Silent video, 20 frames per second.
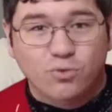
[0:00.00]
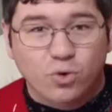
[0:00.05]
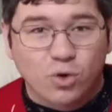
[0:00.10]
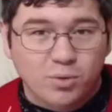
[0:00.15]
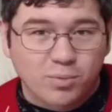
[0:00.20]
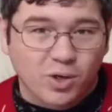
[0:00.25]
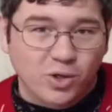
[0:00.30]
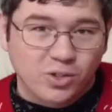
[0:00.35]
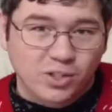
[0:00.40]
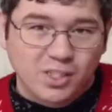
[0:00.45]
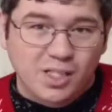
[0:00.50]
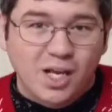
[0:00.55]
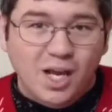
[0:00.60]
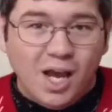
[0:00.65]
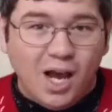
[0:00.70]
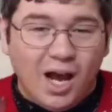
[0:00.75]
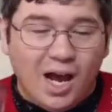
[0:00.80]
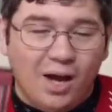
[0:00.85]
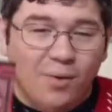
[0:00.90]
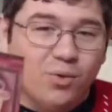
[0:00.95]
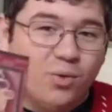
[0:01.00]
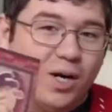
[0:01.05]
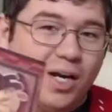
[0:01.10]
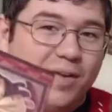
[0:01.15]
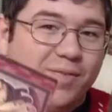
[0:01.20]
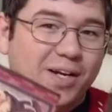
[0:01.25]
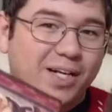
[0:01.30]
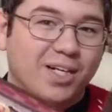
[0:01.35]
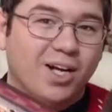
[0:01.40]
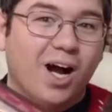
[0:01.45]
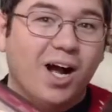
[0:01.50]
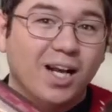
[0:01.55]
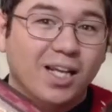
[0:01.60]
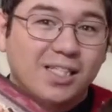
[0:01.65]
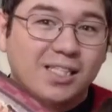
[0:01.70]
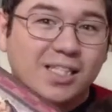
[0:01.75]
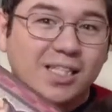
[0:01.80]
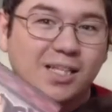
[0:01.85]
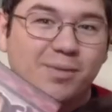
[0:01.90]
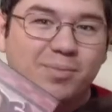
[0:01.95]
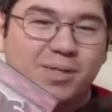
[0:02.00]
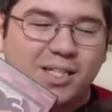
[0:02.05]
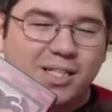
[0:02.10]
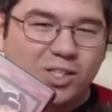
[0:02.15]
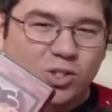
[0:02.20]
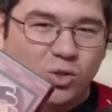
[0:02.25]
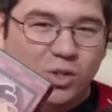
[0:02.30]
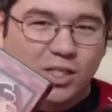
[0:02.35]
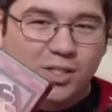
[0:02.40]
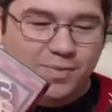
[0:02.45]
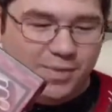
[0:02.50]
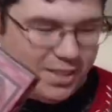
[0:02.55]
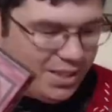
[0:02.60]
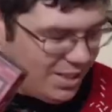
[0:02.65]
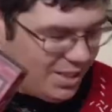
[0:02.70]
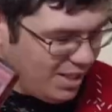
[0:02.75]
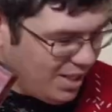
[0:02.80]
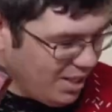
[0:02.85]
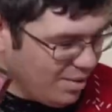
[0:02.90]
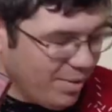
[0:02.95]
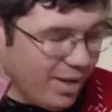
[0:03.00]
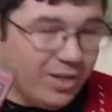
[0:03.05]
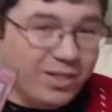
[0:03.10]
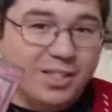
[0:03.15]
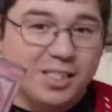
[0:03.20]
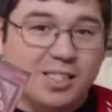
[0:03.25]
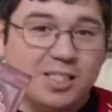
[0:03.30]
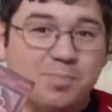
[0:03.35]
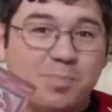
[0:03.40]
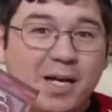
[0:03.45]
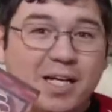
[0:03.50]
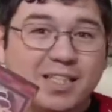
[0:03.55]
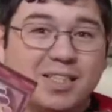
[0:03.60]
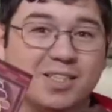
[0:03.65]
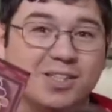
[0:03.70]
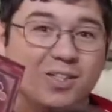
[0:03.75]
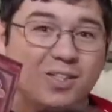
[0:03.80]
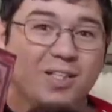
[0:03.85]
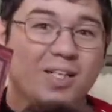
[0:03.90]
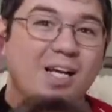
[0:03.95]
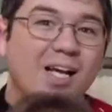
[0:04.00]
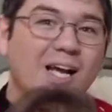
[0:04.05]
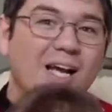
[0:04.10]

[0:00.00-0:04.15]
and foremost, I would recommend Colosseum because Christmas is all about this spectacle.